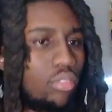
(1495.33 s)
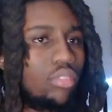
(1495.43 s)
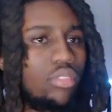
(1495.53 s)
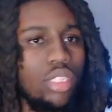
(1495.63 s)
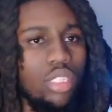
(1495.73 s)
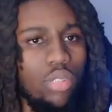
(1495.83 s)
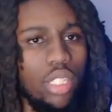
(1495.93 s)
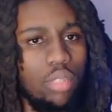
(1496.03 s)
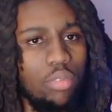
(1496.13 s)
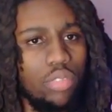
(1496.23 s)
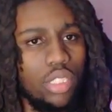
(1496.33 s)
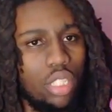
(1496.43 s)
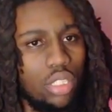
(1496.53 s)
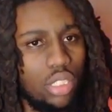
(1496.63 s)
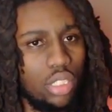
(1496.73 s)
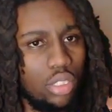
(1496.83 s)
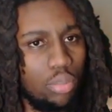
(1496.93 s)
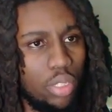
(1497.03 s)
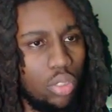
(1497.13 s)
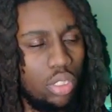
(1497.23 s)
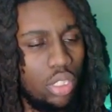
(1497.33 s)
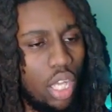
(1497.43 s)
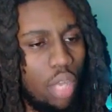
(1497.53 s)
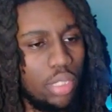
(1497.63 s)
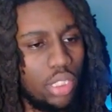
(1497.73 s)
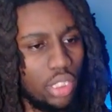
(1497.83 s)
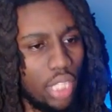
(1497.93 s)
Oh wait, let me restart this intro. How much is that?